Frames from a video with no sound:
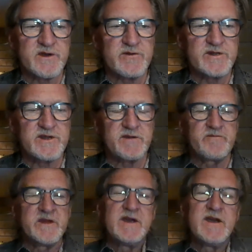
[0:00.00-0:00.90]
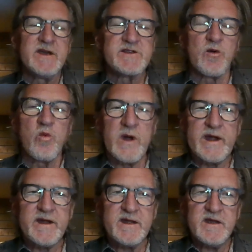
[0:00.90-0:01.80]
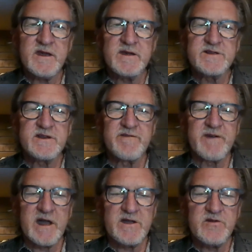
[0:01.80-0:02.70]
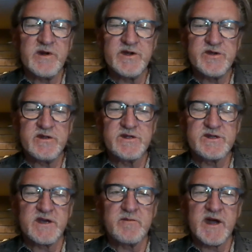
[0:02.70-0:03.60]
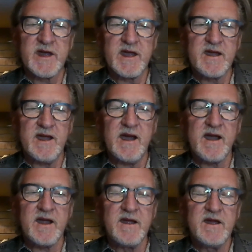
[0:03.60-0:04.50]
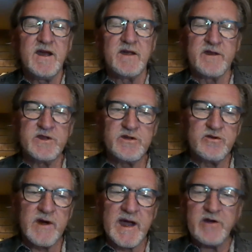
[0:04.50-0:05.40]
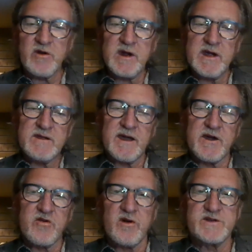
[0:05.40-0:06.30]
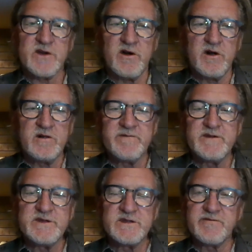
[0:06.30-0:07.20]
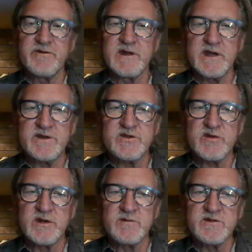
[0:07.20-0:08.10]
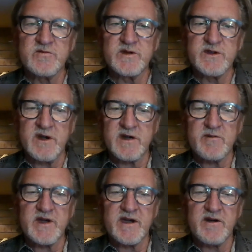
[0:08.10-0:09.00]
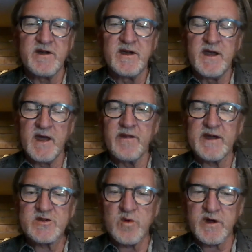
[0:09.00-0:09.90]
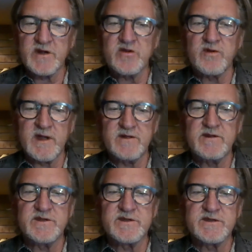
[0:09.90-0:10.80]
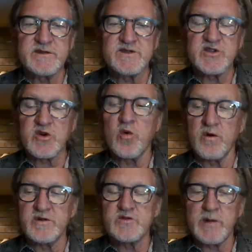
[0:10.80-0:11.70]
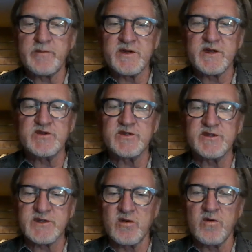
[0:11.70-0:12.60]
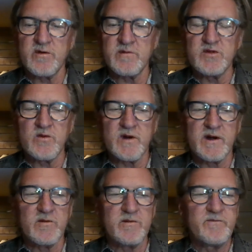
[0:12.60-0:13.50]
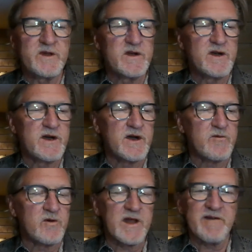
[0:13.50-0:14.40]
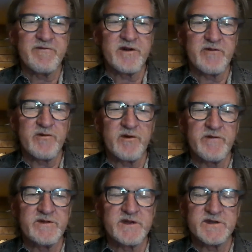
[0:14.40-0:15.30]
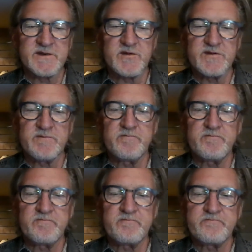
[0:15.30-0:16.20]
So it's a weighting and it's an evaluation that's done by AI. And then you aggregate that across all of these different data streams that we talked about. And that's what can create this score, this reputation score that Bluewire will have for every one of its customers.